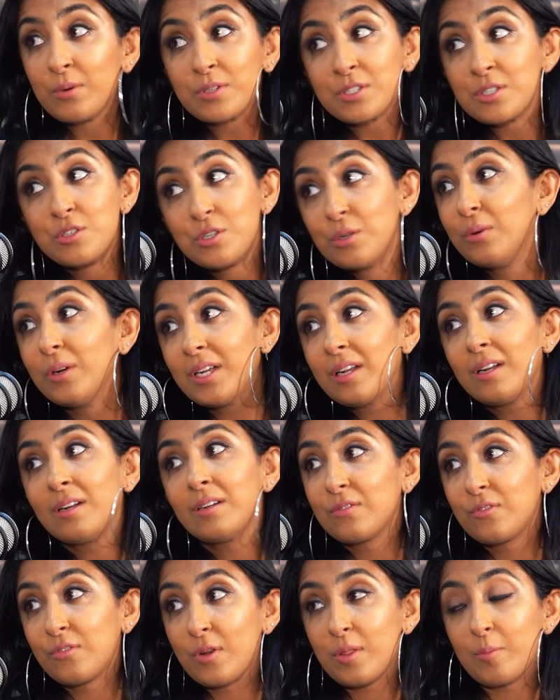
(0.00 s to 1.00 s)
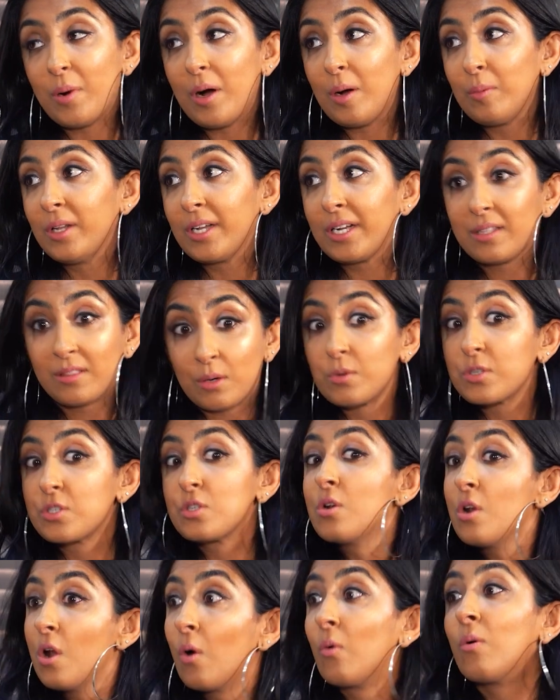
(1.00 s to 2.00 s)
He wasn't doing it for the public. There was
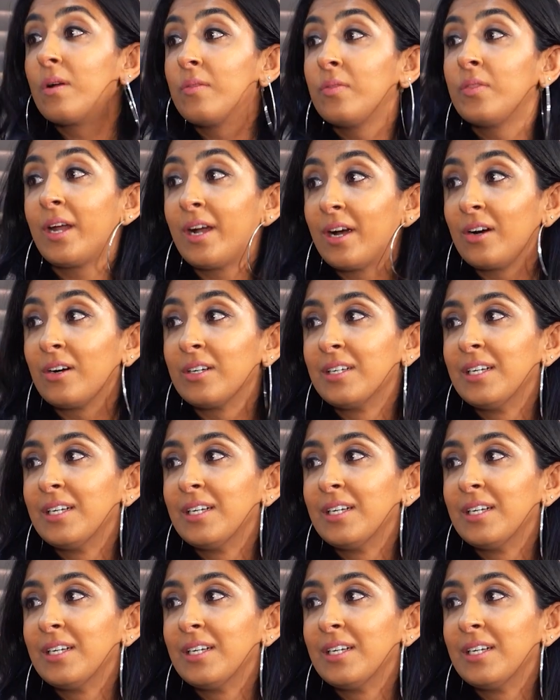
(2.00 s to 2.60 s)
no one there.